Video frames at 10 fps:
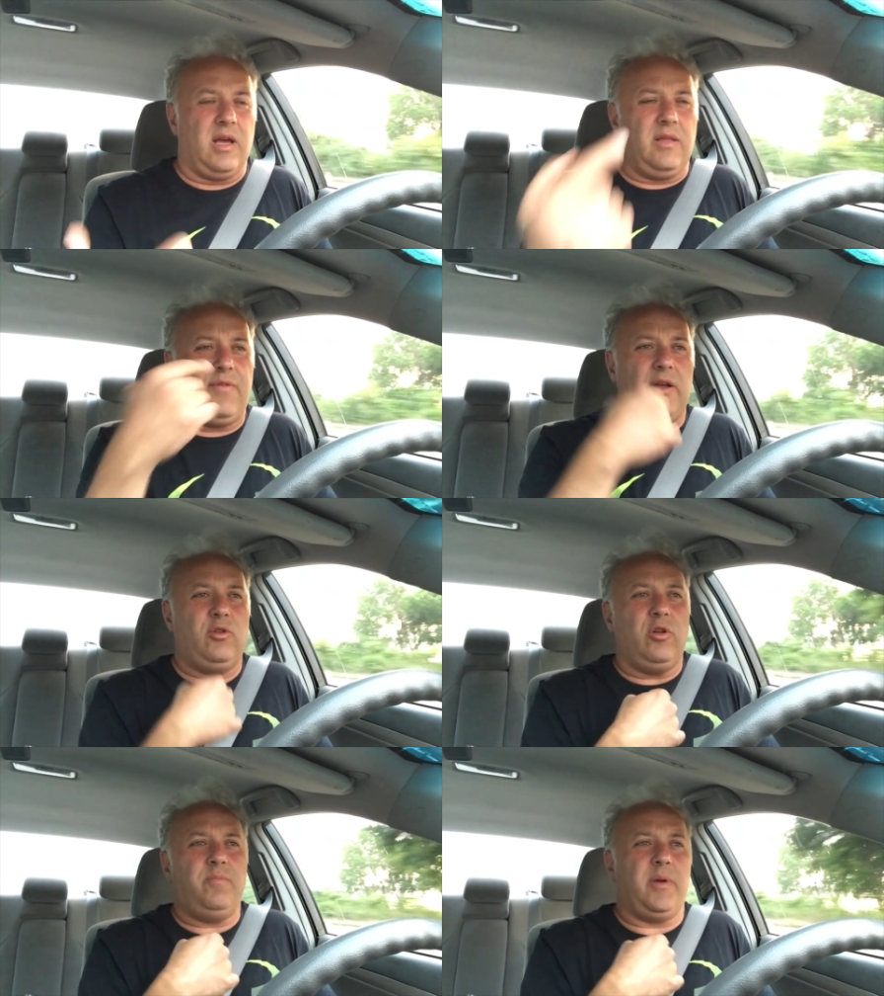And if I
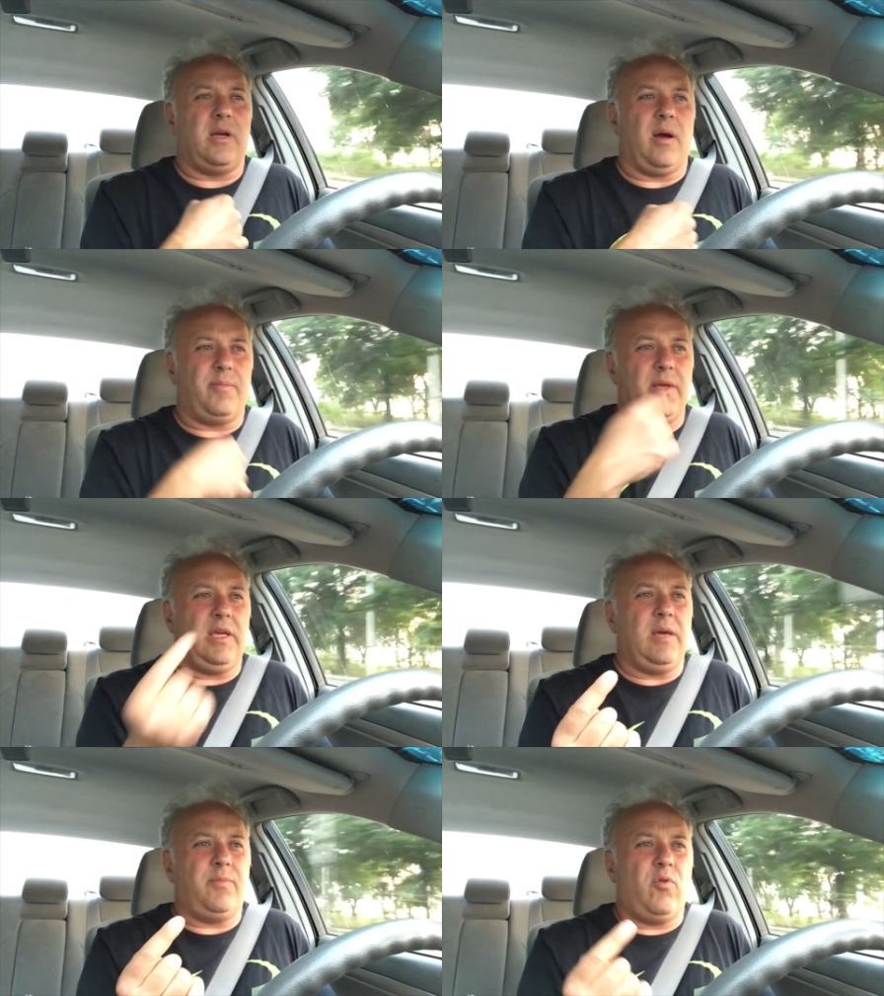don't pick up, they
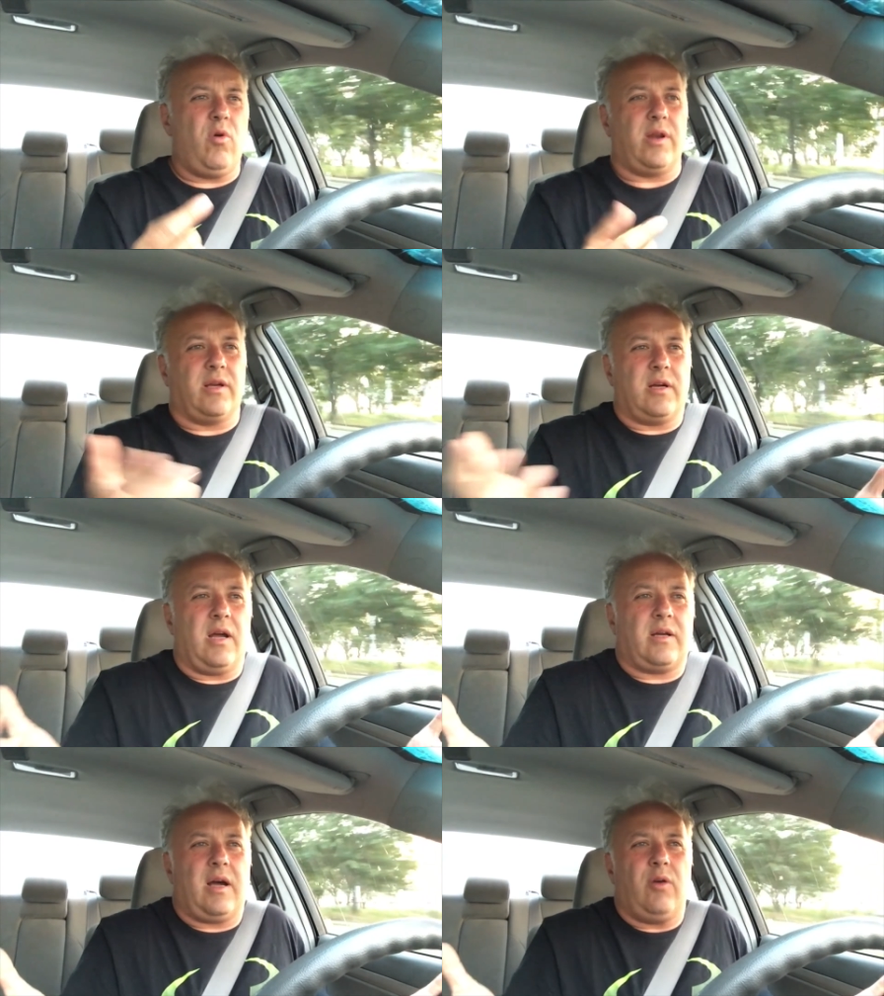keep calling.
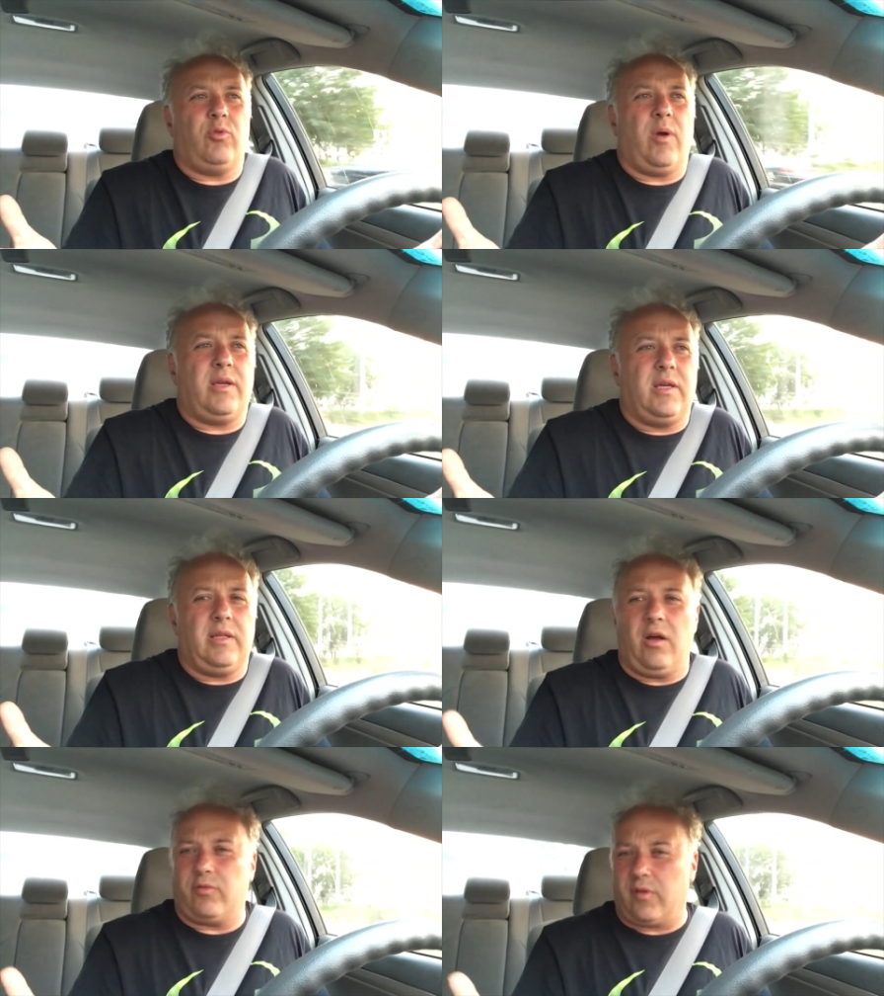Like, how do I
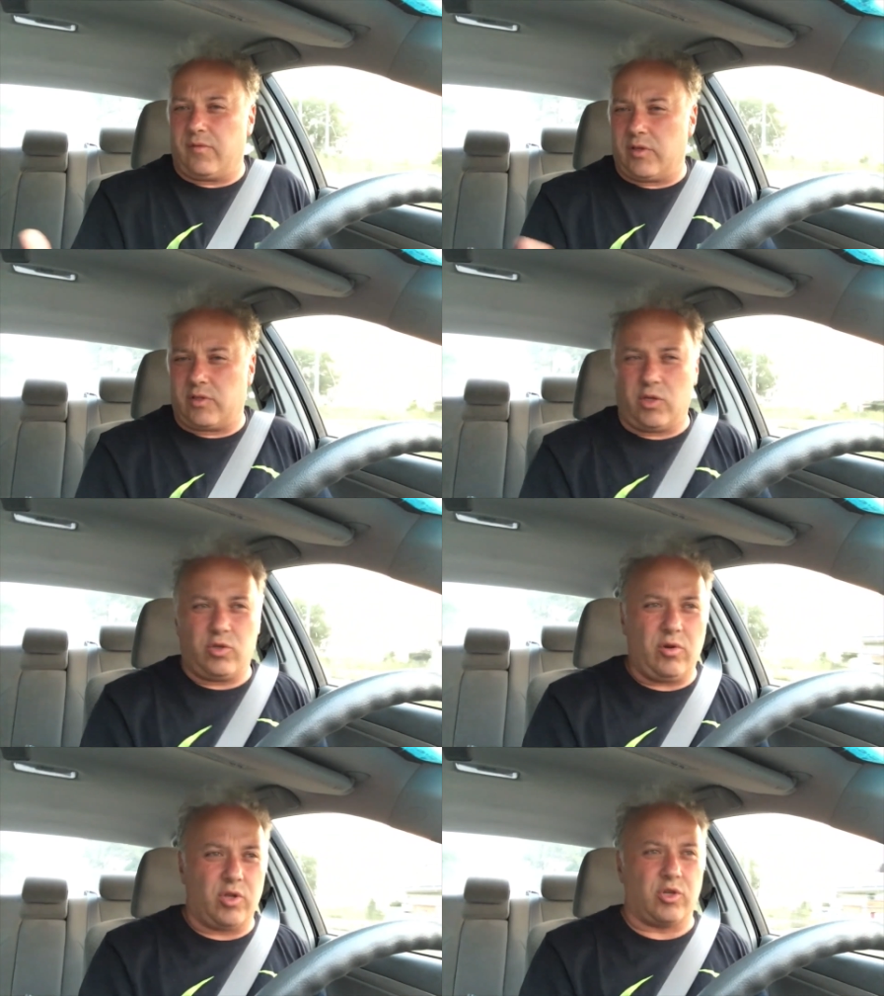get out of this
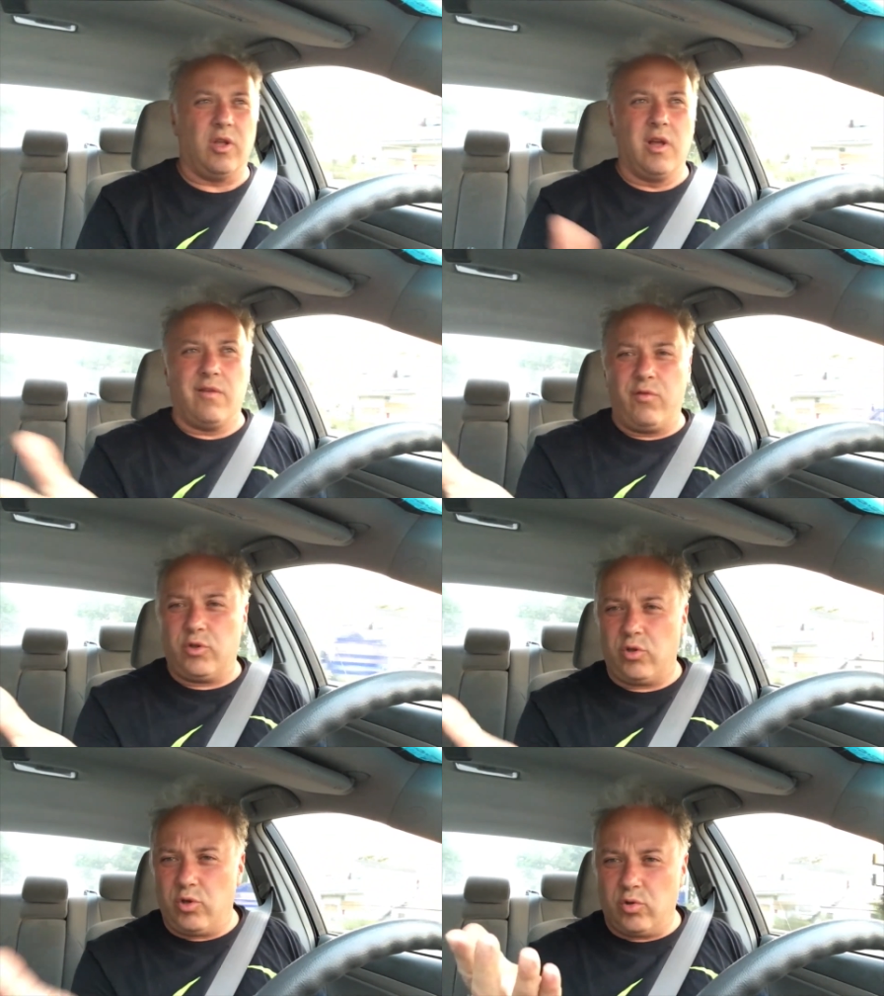situation?
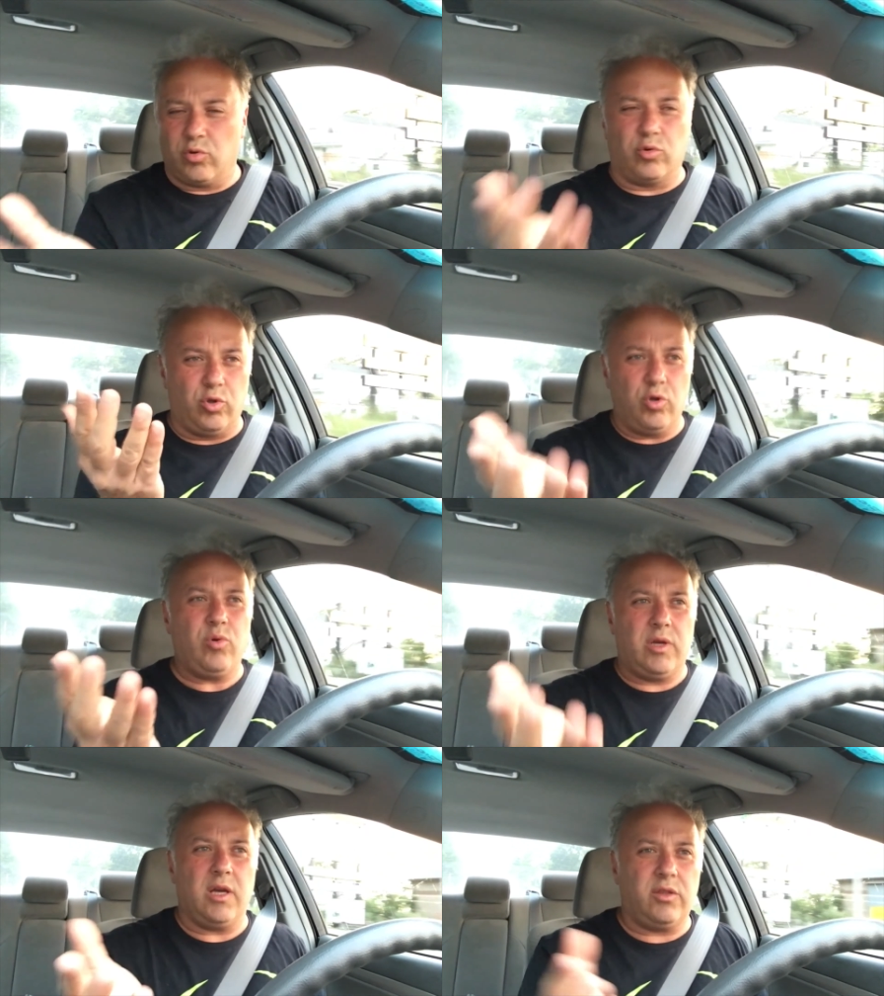What do you do? Do
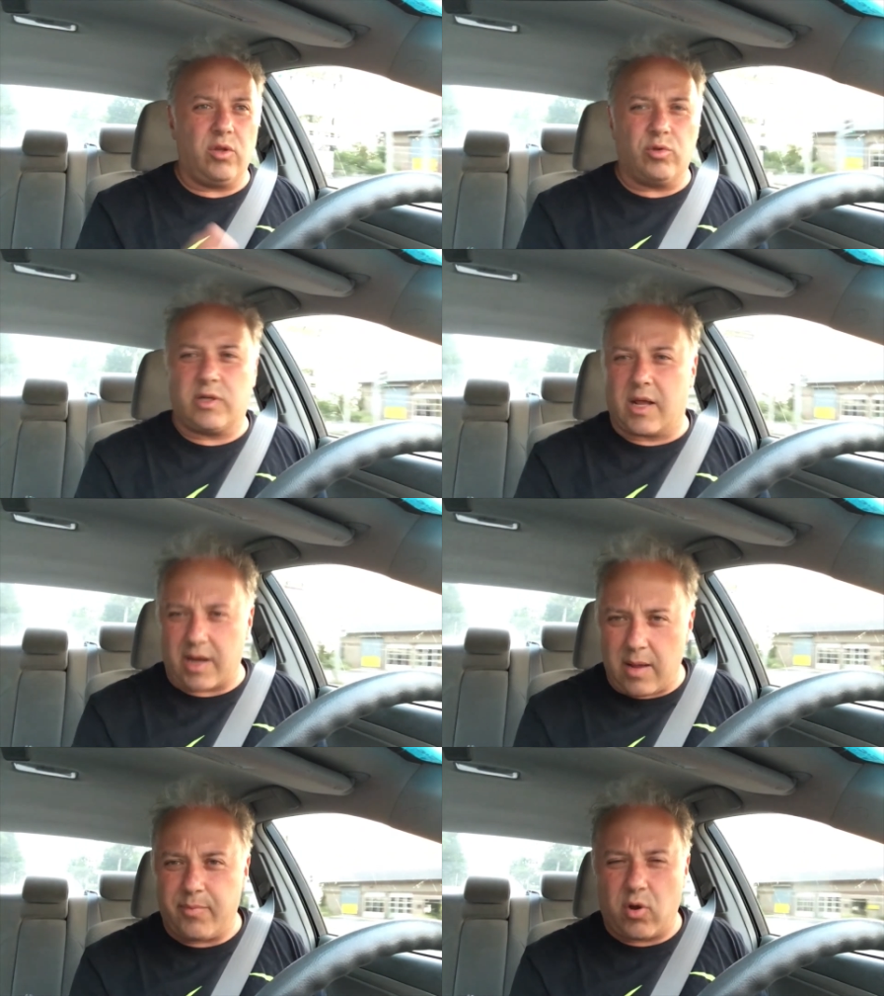you get those
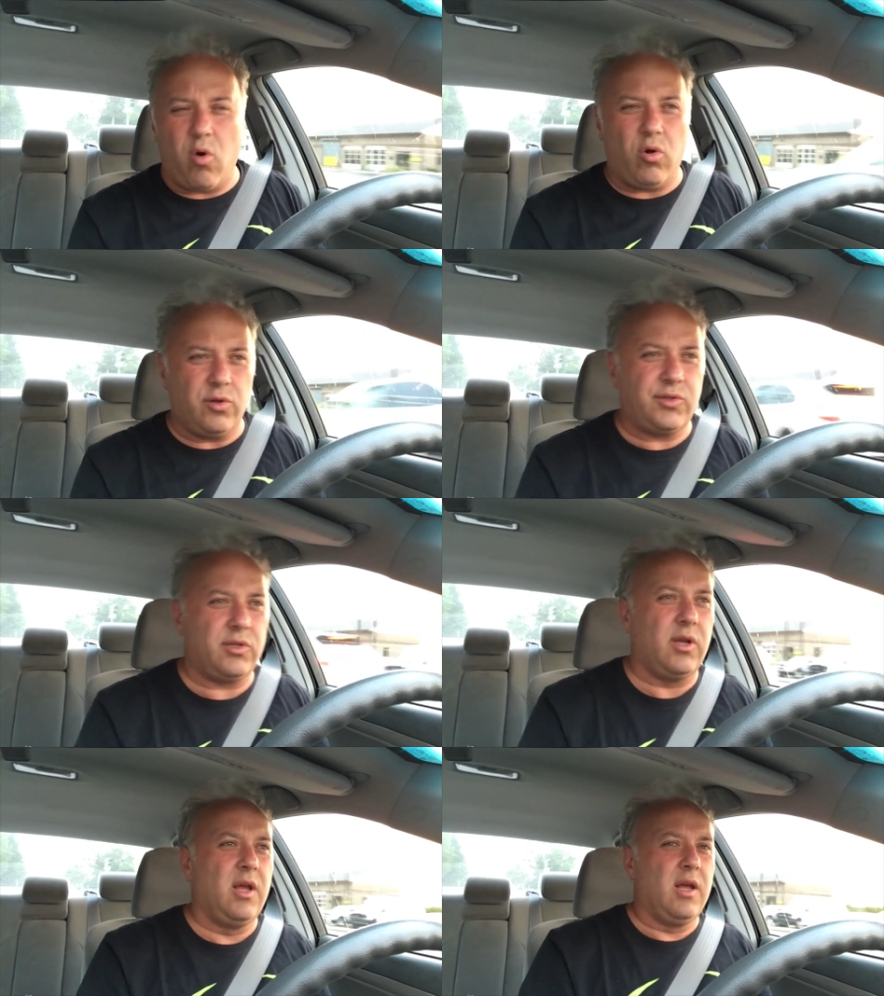crap
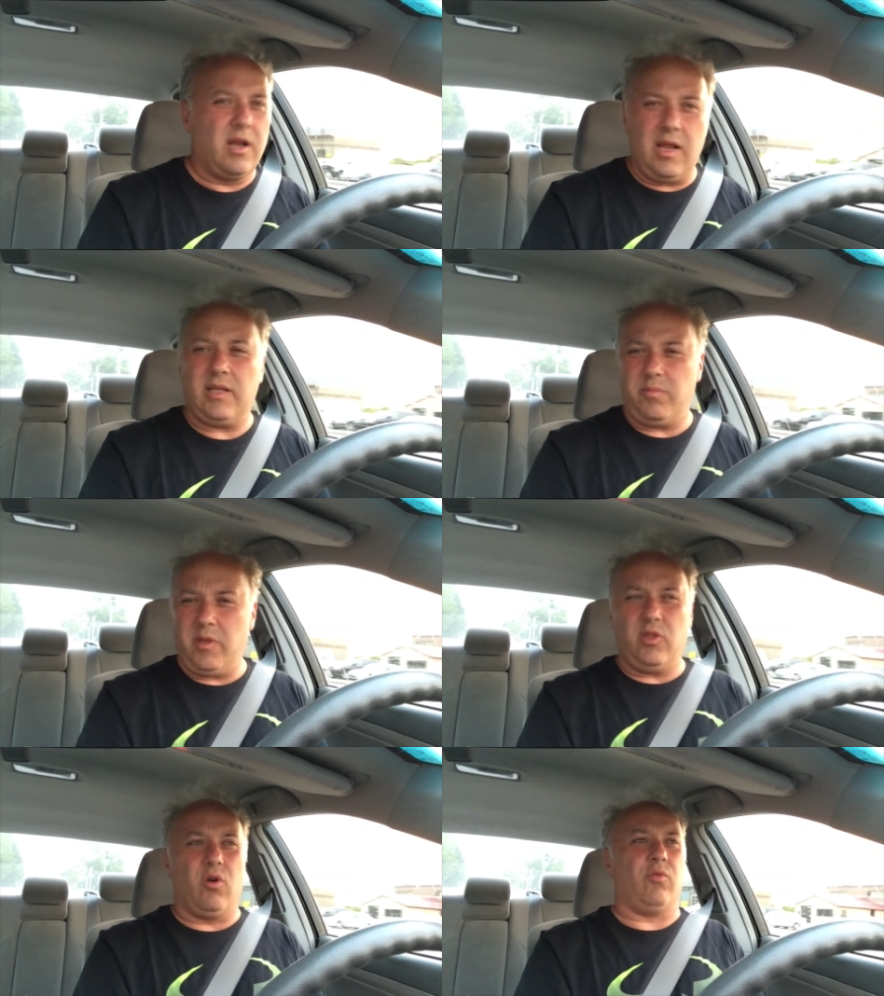calls? Let
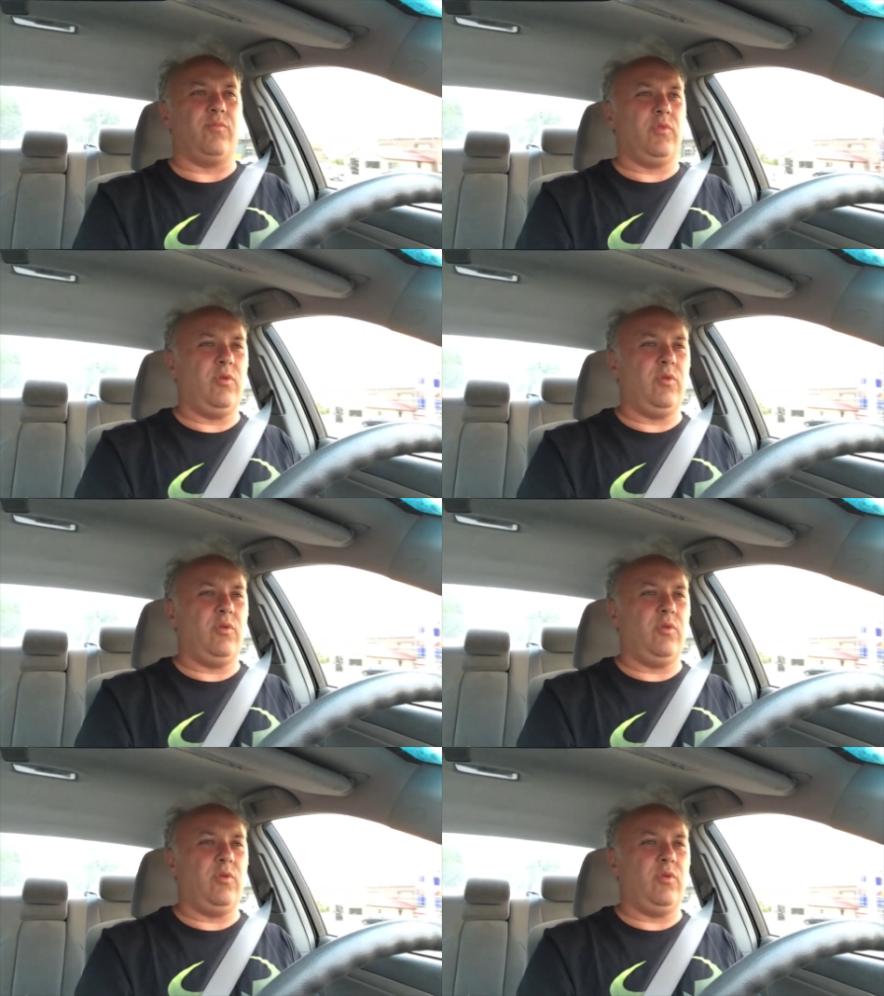me know.